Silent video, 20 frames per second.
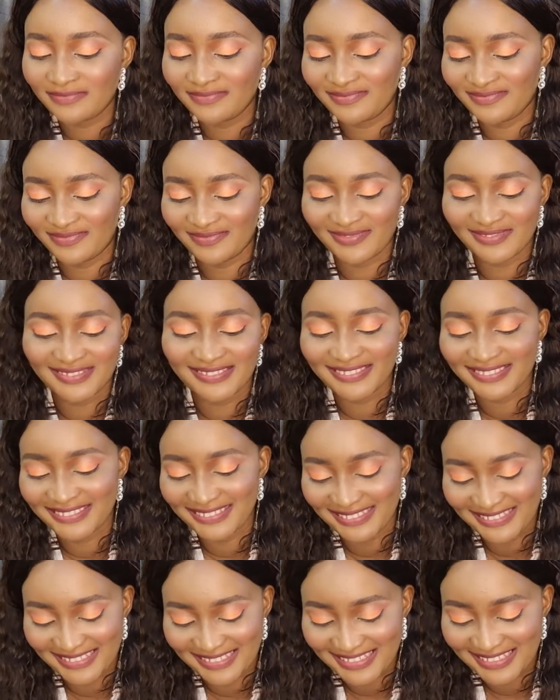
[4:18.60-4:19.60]
Hmm.
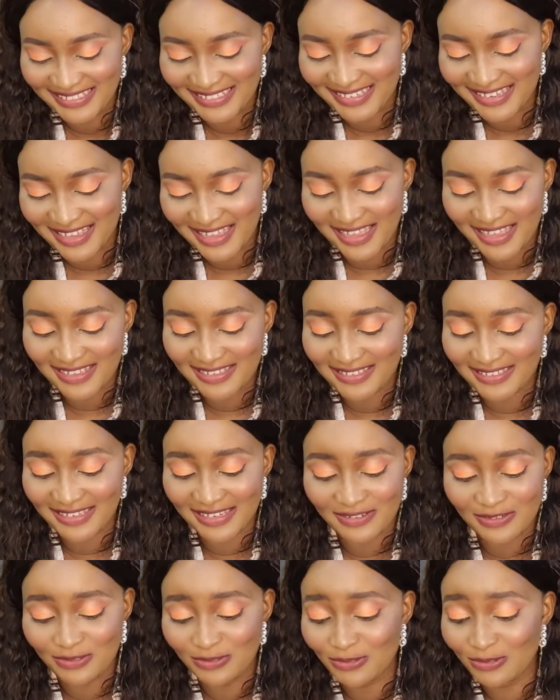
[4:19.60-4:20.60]
Guys,
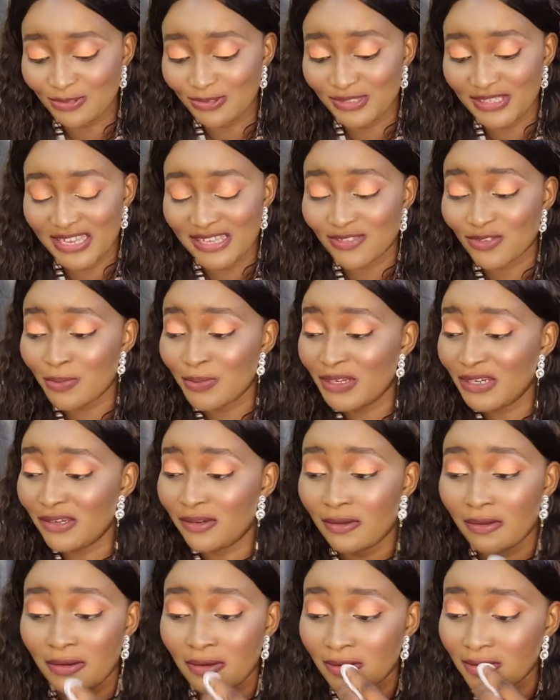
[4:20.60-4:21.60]
I don't know, there are so many
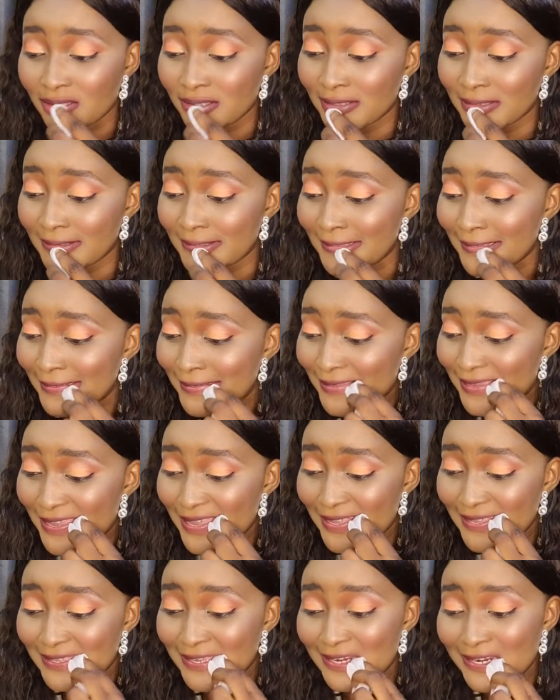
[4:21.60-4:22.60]
colors to this. I
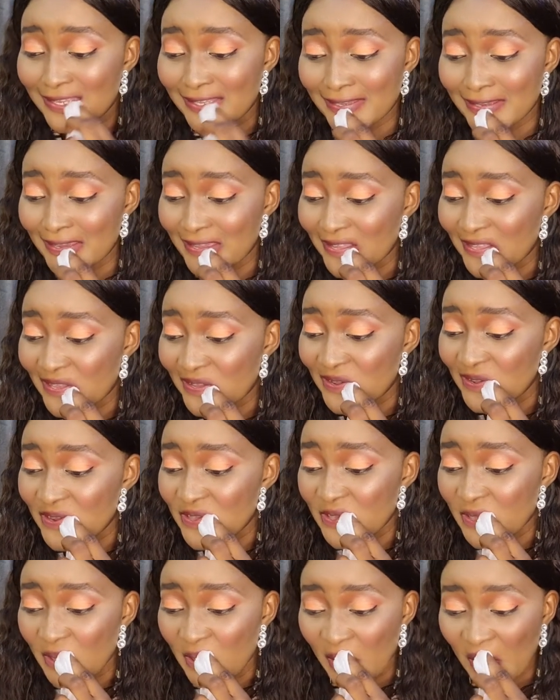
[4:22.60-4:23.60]
just decided to get
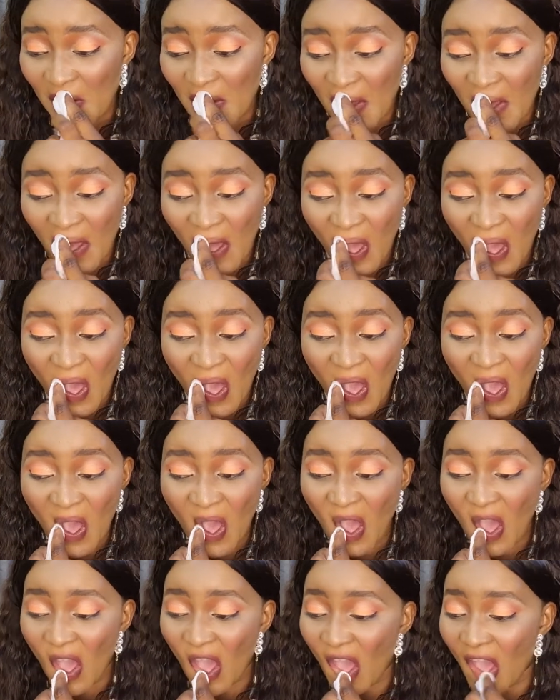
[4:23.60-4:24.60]
only
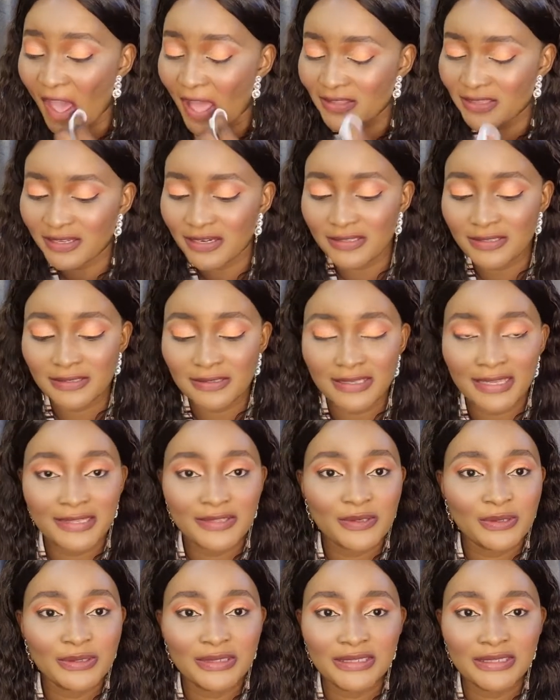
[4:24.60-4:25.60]
decided to
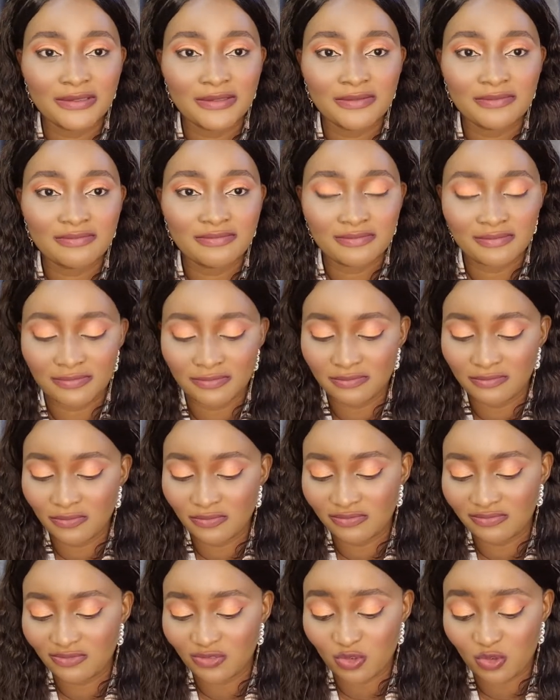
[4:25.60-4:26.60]
get only
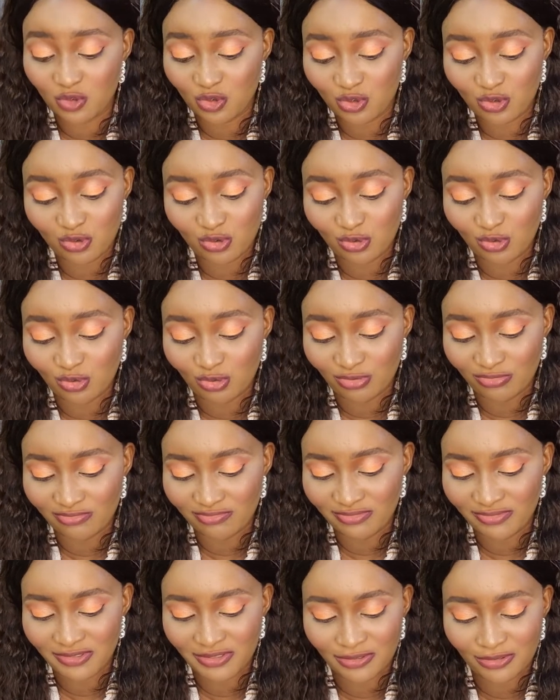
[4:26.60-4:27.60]
two,
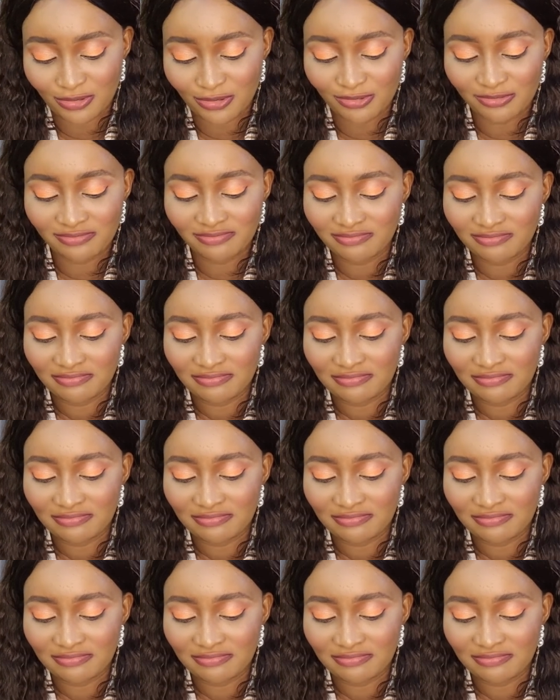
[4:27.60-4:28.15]
you know,